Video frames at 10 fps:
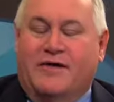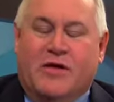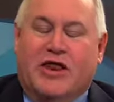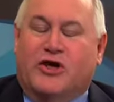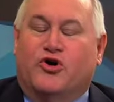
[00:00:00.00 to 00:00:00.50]
I
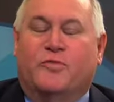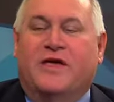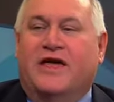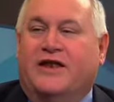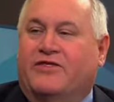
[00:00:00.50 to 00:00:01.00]
mean, it could
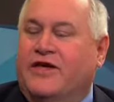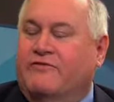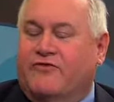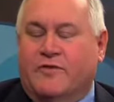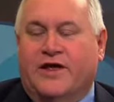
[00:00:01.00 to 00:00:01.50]
be anything
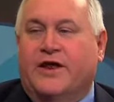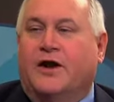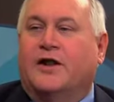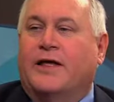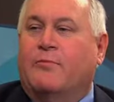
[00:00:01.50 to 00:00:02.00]
from an
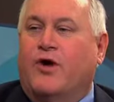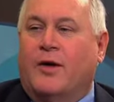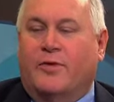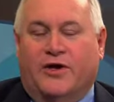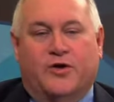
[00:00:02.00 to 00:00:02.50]
unclaimed
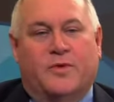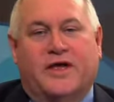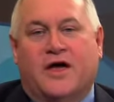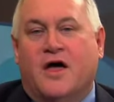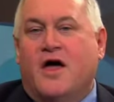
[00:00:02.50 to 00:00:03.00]
property. It could
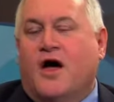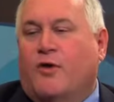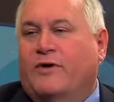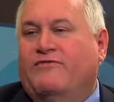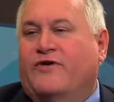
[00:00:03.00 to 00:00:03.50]
be a
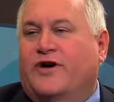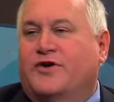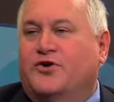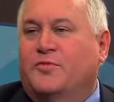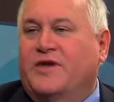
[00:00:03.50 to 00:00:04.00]

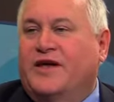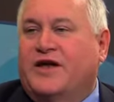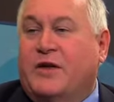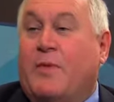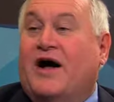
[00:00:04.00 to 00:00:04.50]
refund, could be a
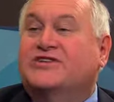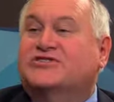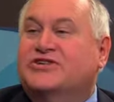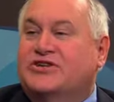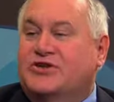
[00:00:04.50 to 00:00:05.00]

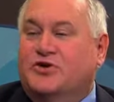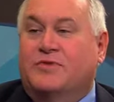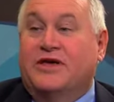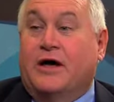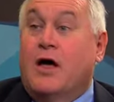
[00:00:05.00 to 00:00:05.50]
deposit, could
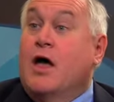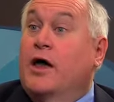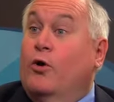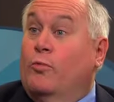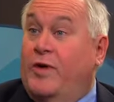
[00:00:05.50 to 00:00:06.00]
be an
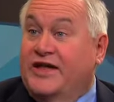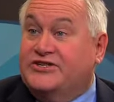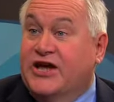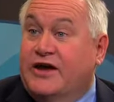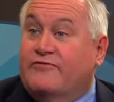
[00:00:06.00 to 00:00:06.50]
old
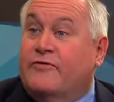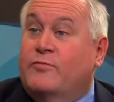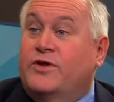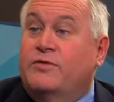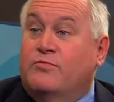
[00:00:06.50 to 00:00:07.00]
paycheck from
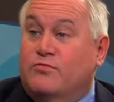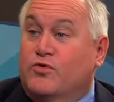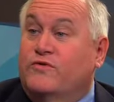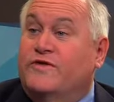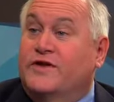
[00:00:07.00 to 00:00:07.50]
when you
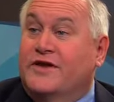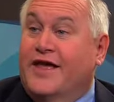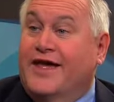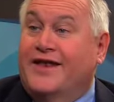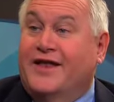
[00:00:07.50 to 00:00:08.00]
moved
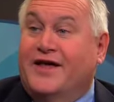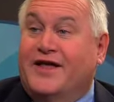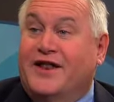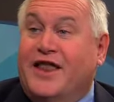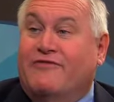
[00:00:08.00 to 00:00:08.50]
and
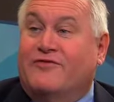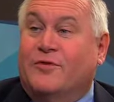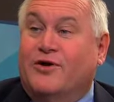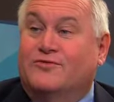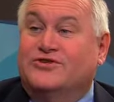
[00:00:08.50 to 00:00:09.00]
left from
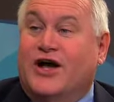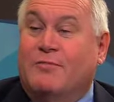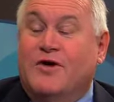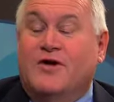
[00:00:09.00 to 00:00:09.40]
an old job.